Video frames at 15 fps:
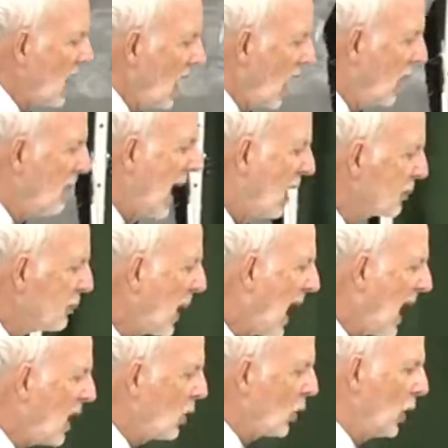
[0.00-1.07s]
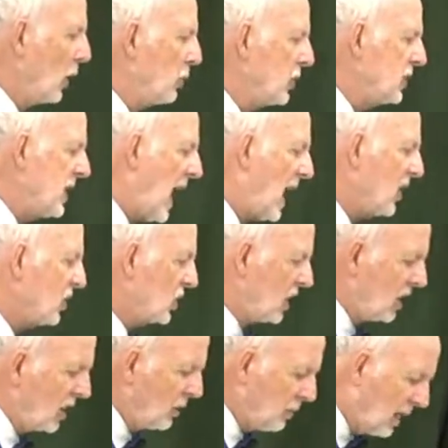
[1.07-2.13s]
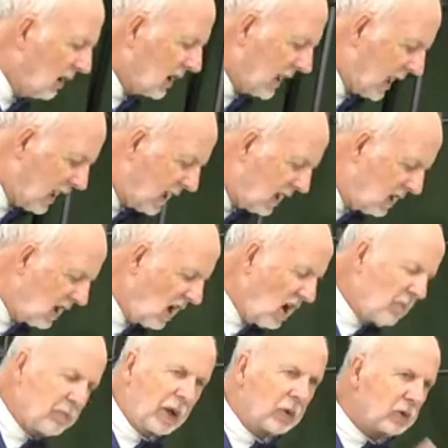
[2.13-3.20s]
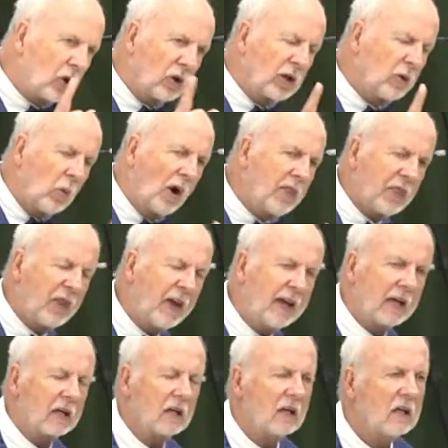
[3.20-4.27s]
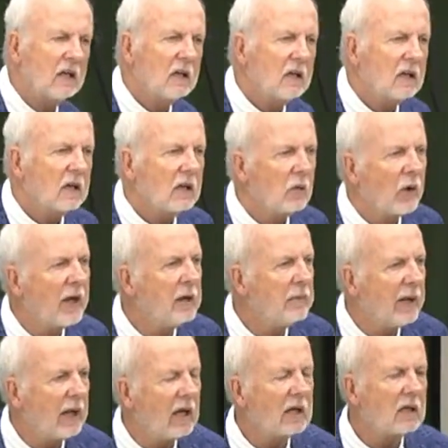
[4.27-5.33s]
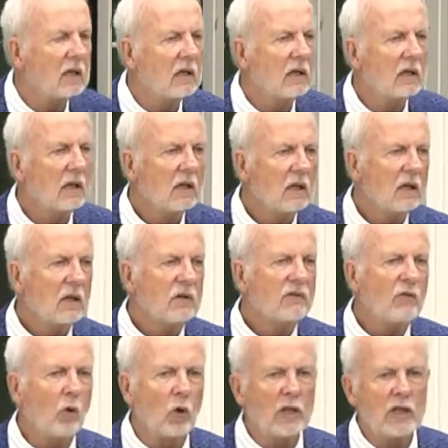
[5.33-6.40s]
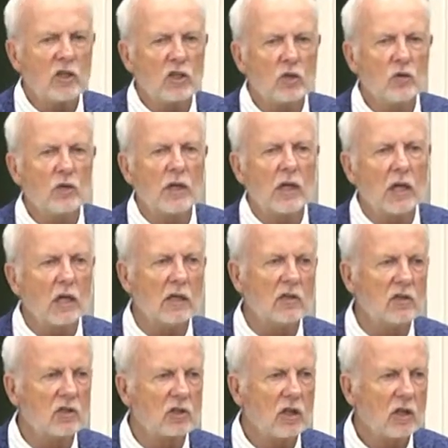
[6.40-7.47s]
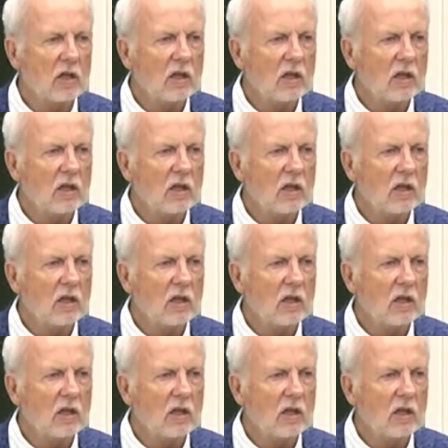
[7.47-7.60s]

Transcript: about power, it was nasty and humiliating, but it was only one thing. Wait a minute, 42 kids